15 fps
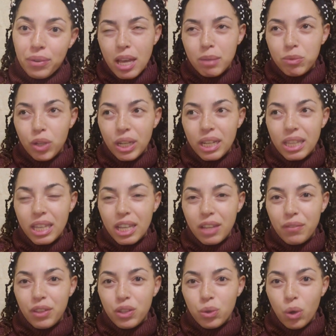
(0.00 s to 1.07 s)
I'm trying to think of
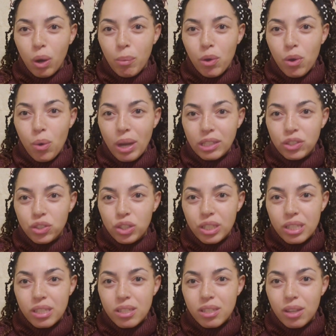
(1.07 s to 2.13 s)
the normal
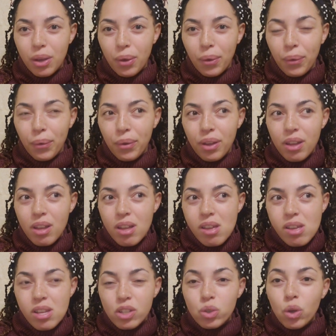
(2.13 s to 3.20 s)
questions. So
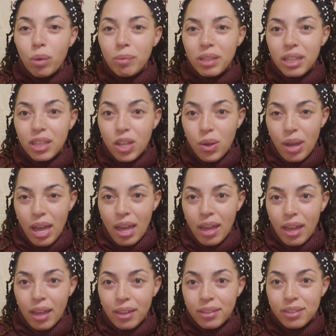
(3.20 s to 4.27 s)
normally they'll
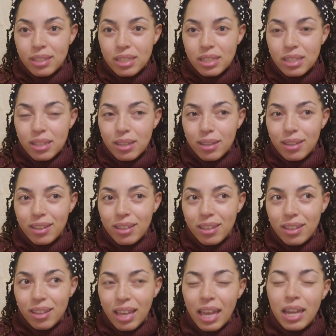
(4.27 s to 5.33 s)
ask,
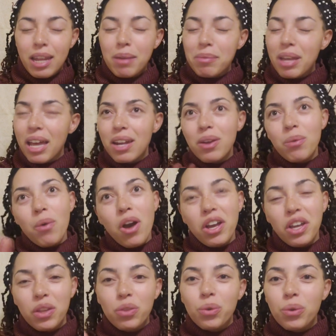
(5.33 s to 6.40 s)
and I'm kind of
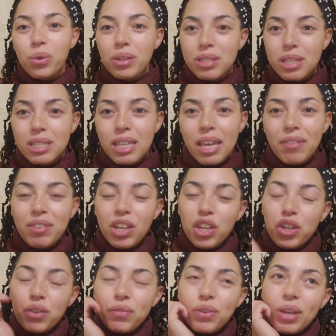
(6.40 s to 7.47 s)
walking through it since I have the
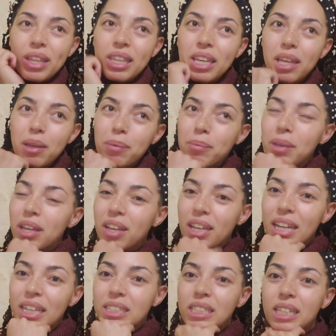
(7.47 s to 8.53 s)
interview. I think it'd be a good
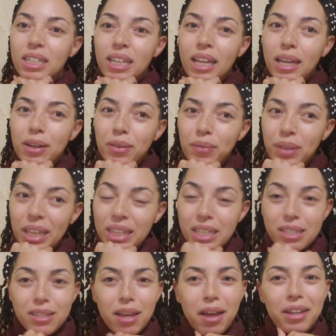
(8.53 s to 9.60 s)
idea to kind of get
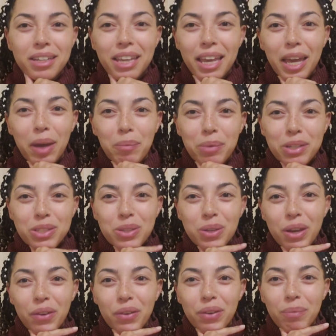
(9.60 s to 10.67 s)
this on camera so I
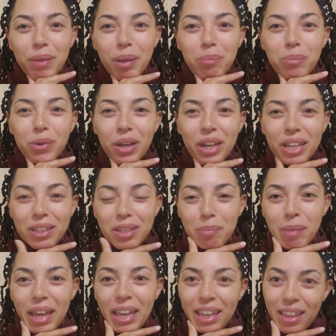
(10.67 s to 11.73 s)
remember, I can look
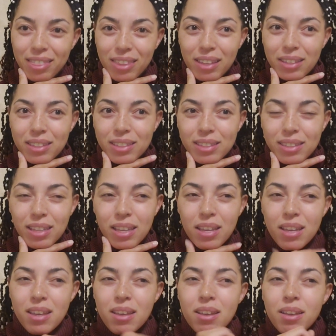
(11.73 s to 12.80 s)
back at this.
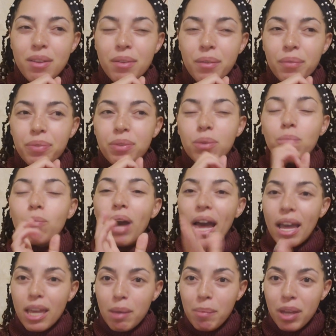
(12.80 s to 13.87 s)
Why
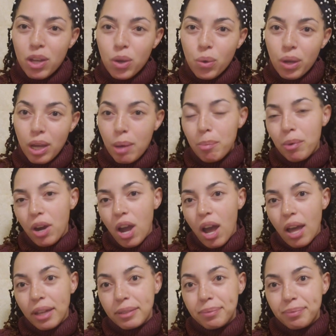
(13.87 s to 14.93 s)
am I going
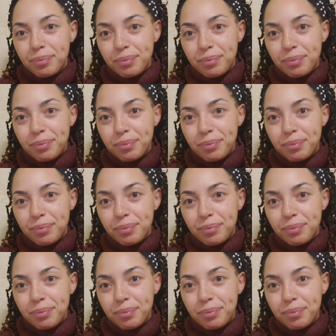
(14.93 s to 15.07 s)
abroad?